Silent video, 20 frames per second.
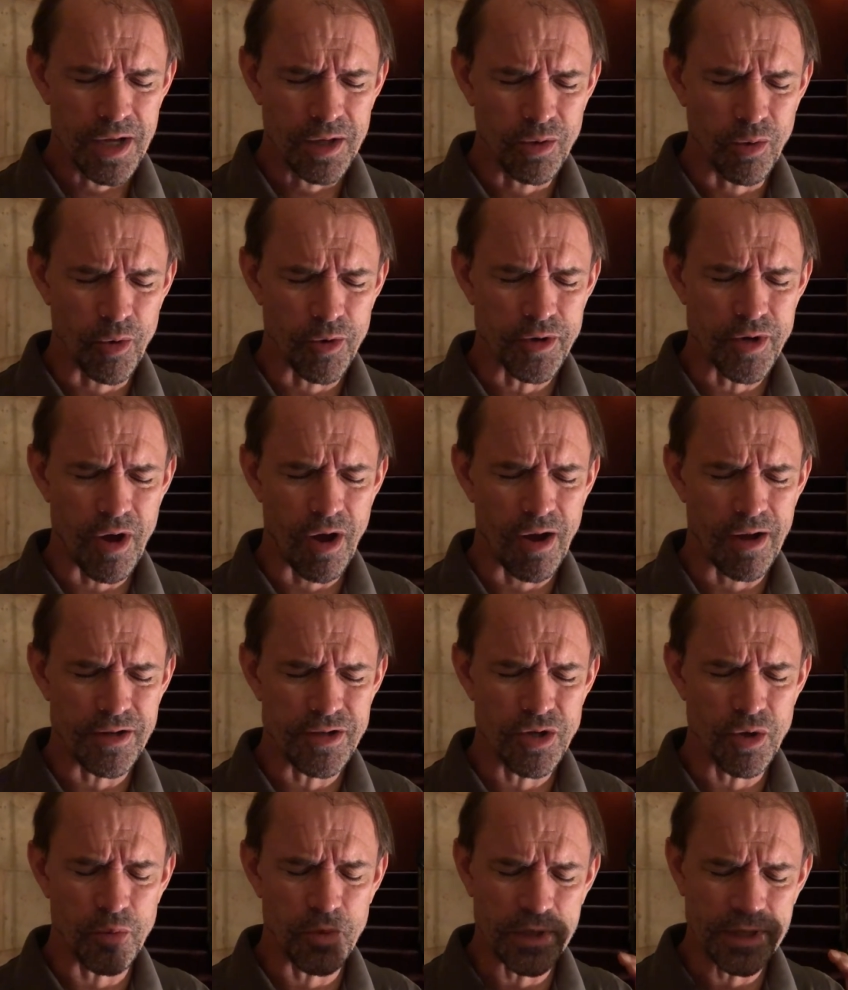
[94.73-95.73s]
Lord God,
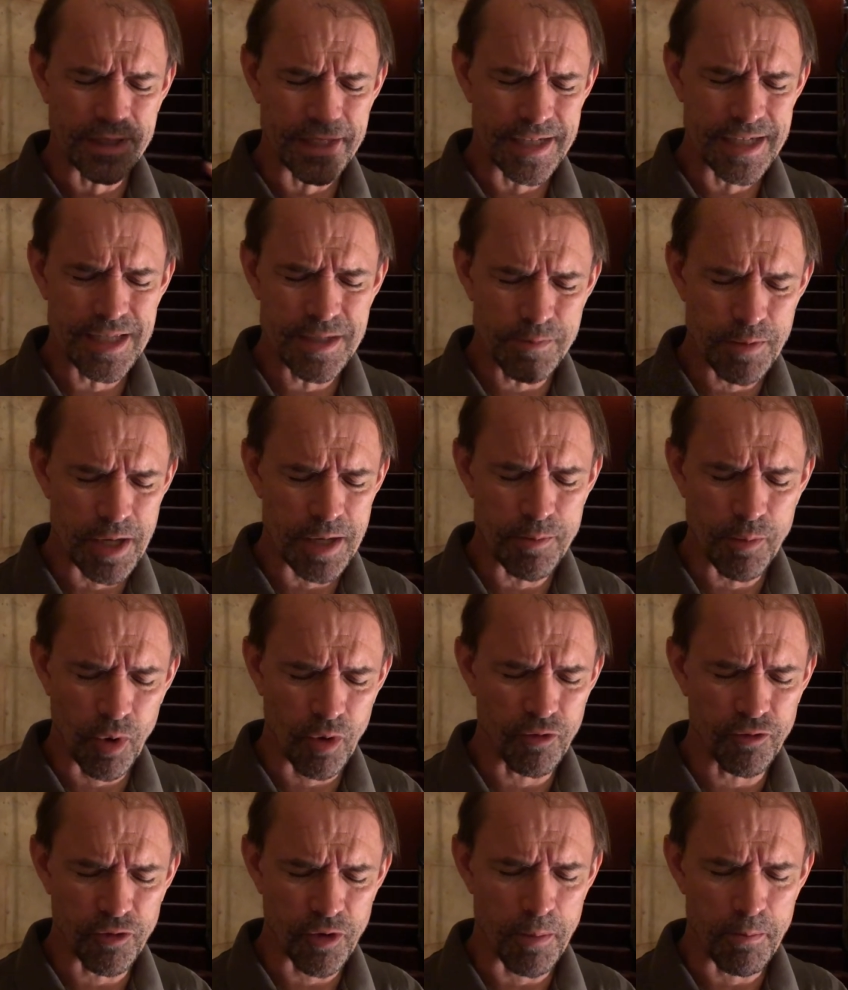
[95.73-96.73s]
to release people
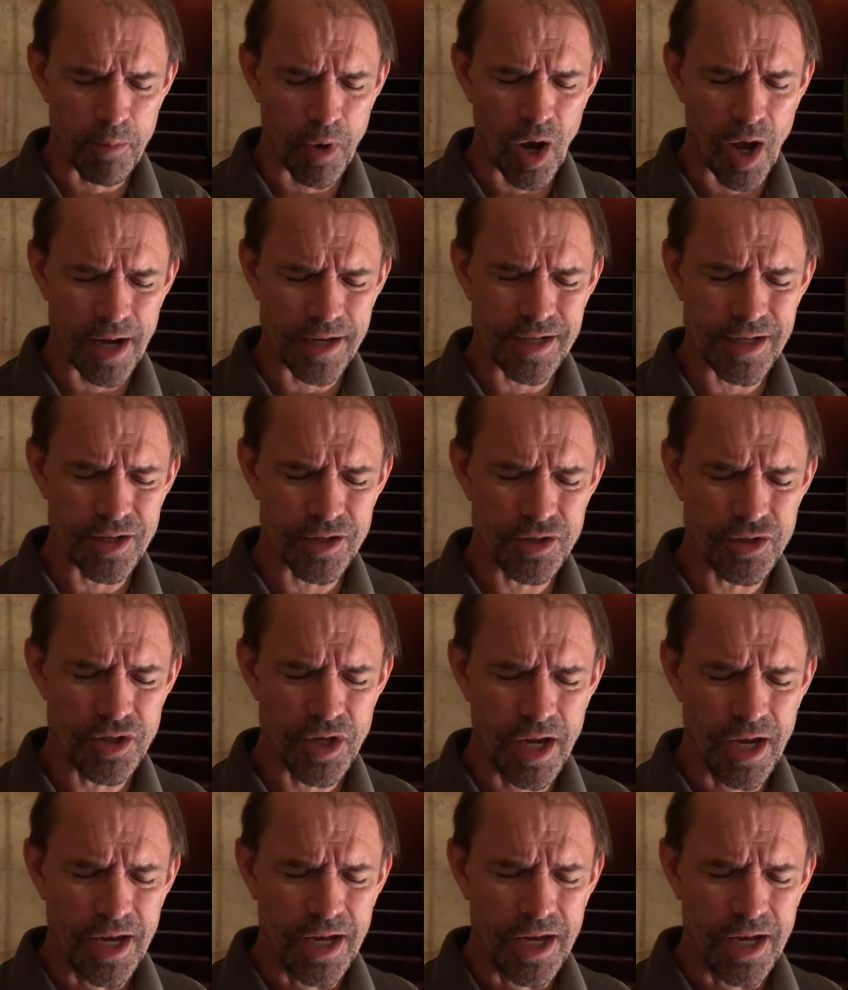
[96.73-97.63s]
from bondage,